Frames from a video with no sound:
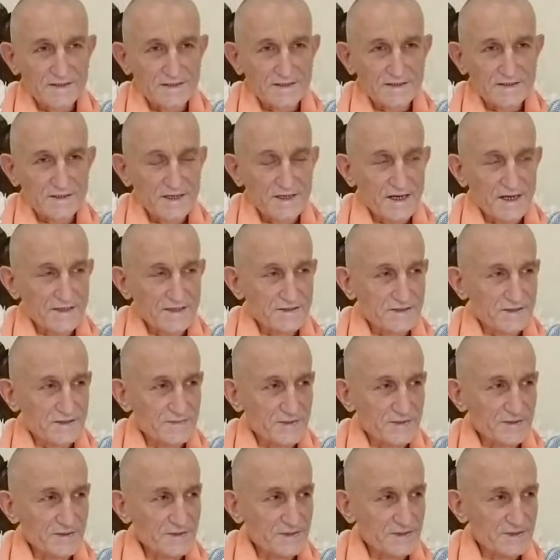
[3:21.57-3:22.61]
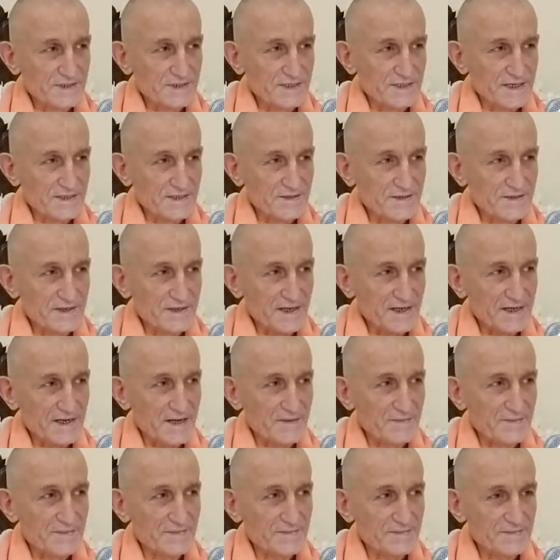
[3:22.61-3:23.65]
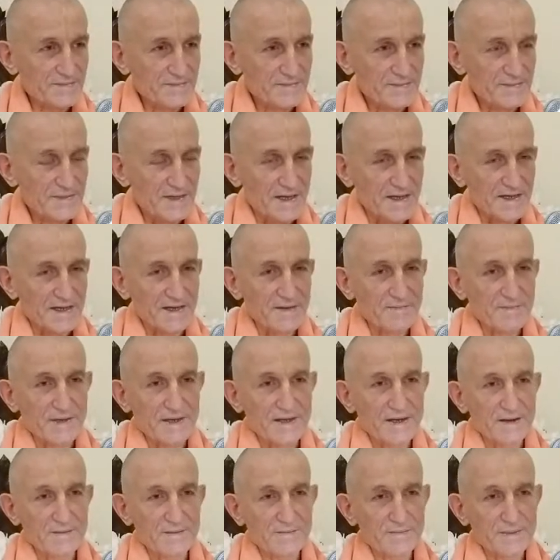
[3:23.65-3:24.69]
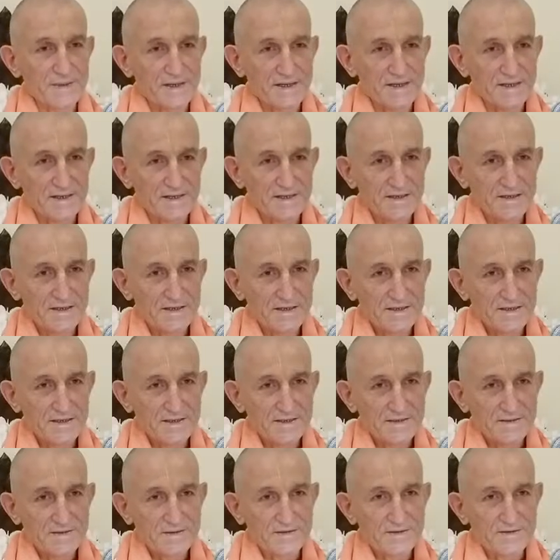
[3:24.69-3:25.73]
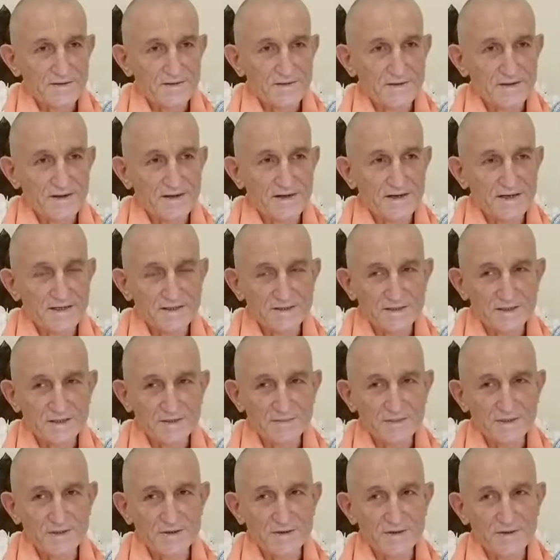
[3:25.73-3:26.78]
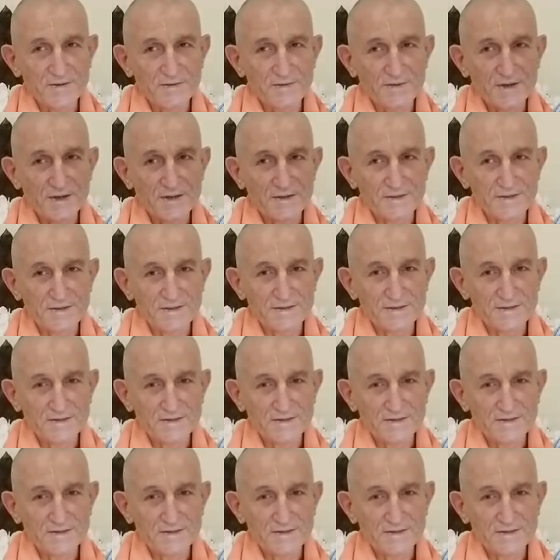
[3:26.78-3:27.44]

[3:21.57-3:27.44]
she asked Jamunaji that you can come and keep me company, going into the material world.